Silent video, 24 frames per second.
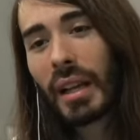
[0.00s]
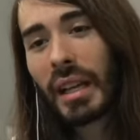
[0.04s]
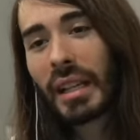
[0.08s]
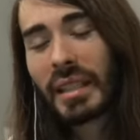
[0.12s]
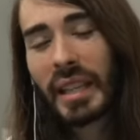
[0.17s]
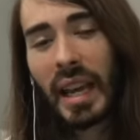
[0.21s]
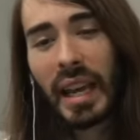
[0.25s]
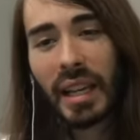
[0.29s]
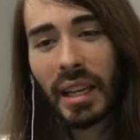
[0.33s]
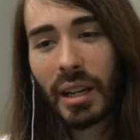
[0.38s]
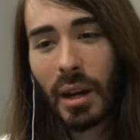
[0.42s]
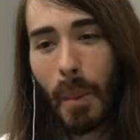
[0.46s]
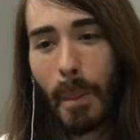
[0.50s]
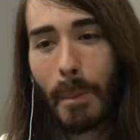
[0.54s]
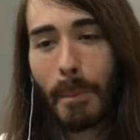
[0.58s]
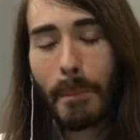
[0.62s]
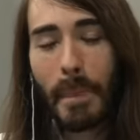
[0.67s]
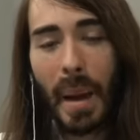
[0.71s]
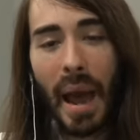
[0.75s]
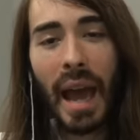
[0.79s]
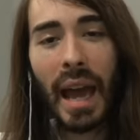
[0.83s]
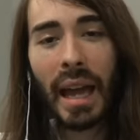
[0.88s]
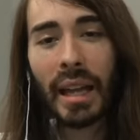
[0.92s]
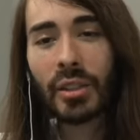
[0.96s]
taken a
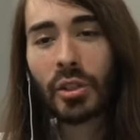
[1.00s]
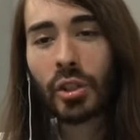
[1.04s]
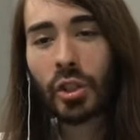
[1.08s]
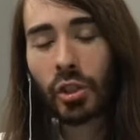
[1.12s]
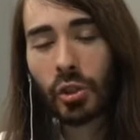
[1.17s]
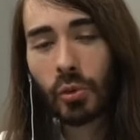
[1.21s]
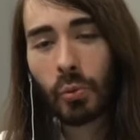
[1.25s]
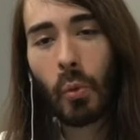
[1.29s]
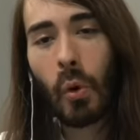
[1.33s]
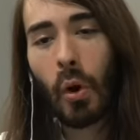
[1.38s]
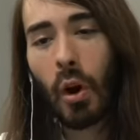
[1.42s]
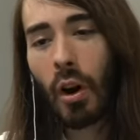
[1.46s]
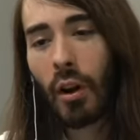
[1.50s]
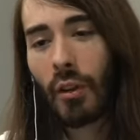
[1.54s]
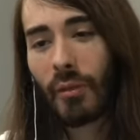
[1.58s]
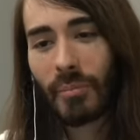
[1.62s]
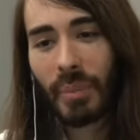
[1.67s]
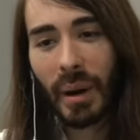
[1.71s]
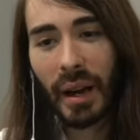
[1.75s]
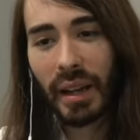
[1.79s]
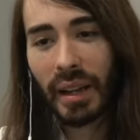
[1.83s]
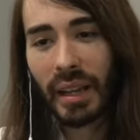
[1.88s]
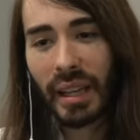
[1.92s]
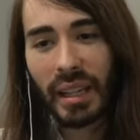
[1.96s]
bad swerve
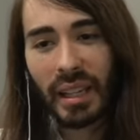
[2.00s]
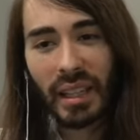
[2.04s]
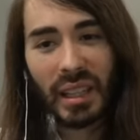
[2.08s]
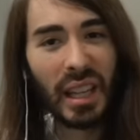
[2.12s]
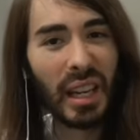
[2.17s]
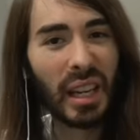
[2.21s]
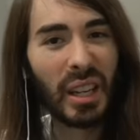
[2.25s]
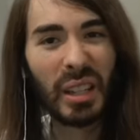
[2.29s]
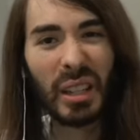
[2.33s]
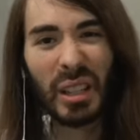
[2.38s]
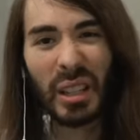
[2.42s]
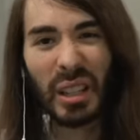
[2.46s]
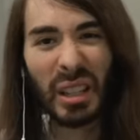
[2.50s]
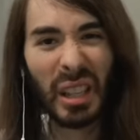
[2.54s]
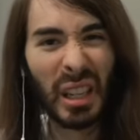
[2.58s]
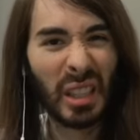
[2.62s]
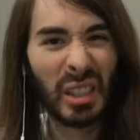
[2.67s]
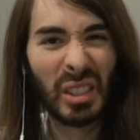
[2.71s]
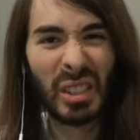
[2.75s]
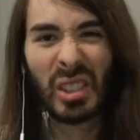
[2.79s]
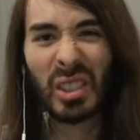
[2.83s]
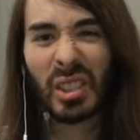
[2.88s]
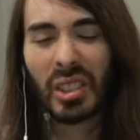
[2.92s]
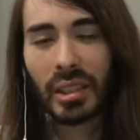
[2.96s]
by hitting like a like a
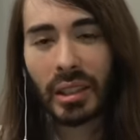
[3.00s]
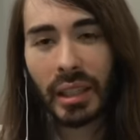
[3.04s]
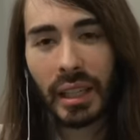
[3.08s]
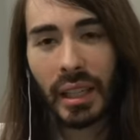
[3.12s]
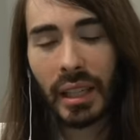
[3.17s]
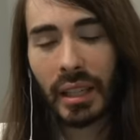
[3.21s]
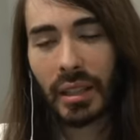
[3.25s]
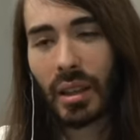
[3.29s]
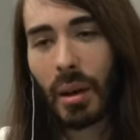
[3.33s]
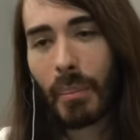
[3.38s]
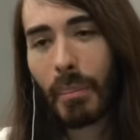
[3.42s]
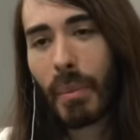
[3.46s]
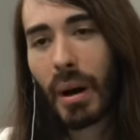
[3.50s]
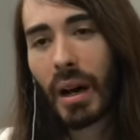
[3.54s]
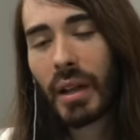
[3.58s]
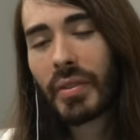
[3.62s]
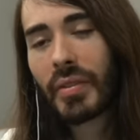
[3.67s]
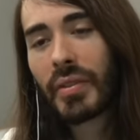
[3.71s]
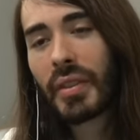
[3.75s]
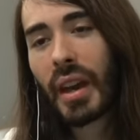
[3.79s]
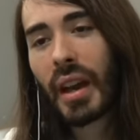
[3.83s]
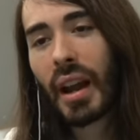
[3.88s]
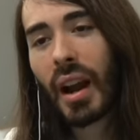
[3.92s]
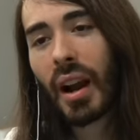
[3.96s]
slick in the
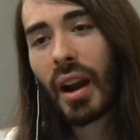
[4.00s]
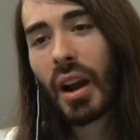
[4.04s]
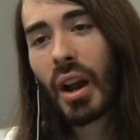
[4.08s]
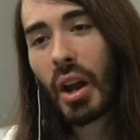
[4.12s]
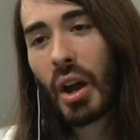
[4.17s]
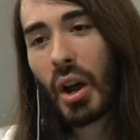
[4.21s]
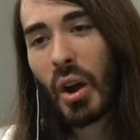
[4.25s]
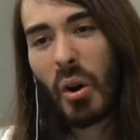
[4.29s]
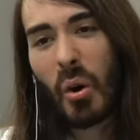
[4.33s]
mud there,